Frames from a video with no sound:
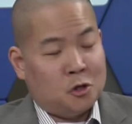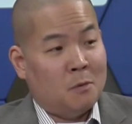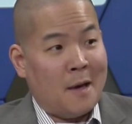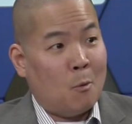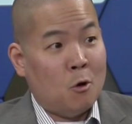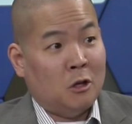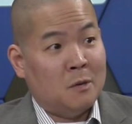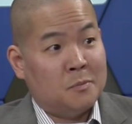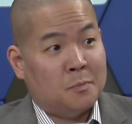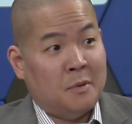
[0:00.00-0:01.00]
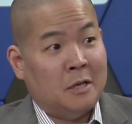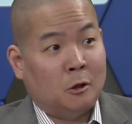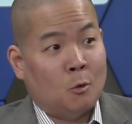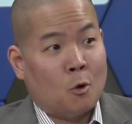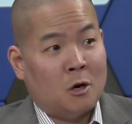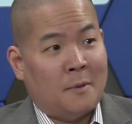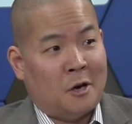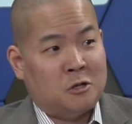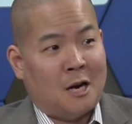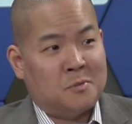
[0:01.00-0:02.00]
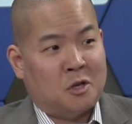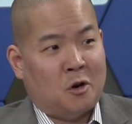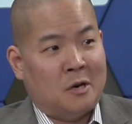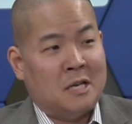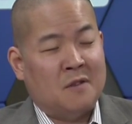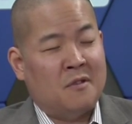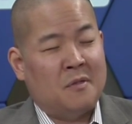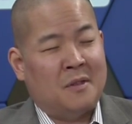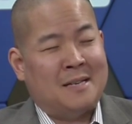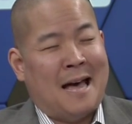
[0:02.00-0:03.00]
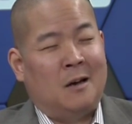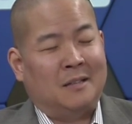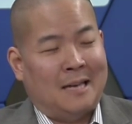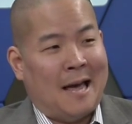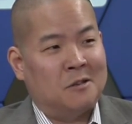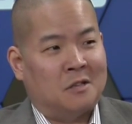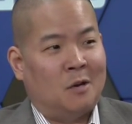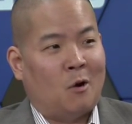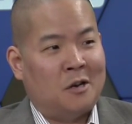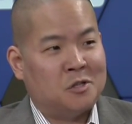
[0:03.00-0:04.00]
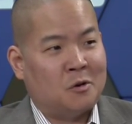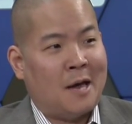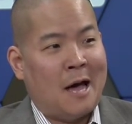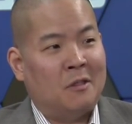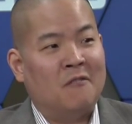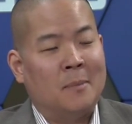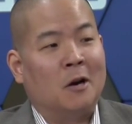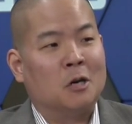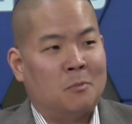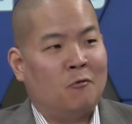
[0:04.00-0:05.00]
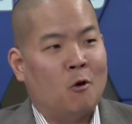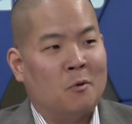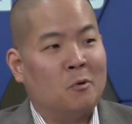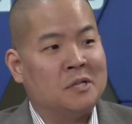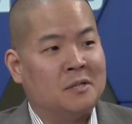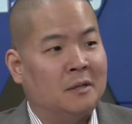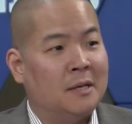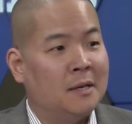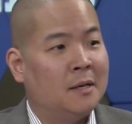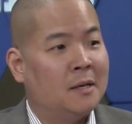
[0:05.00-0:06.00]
should Matt Williams be a little worried about his job security given the talent that he has on that roster and how they've been underperforming recently?